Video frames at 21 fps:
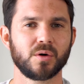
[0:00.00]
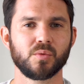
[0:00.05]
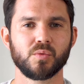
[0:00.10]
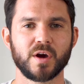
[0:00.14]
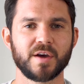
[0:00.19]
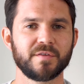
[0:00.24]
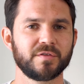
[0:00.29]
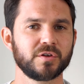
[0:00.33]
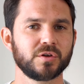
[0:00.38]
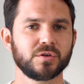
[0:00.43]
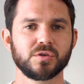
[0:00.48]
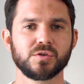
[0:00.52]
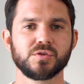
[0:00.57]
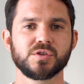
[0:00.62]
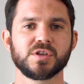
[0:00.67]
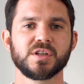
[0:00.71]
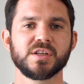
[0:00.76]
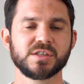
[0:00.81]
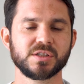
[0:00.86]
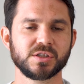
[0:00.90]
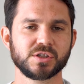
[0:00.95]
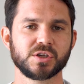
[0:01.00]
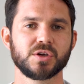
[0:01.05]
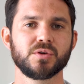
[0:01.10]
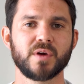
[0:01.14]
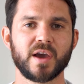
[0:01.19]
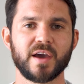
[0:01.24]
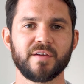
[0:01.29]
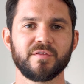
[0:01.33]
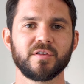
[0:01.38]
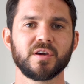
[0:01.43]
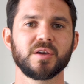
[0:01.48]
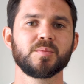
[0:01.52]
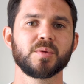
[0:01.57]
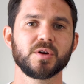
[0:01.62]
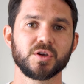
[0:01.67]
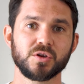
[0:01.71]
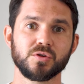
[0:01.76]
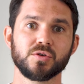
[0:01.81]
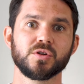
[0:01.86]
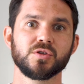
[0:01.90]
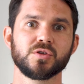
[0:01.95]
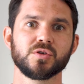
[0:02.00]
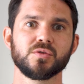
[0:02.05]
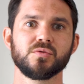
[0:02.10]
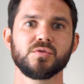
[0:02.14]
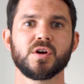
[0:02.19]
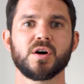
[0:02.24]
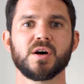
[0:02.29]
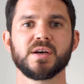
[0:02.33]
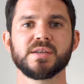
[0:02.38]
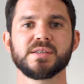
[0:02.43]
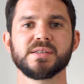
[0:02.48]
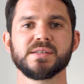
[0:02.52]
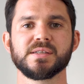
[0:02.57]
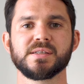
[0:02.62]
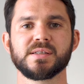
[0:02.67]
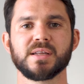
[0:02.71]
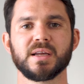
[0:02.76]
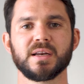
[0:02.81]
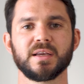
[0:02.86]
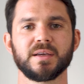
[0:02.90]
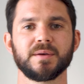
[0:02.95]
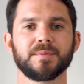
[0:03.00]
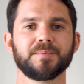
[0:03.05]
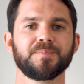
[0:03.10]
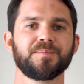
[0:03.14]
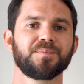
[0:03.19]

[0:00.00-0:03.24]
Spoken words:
whatever you're using, isn't too heavy, but you can do nice and steady.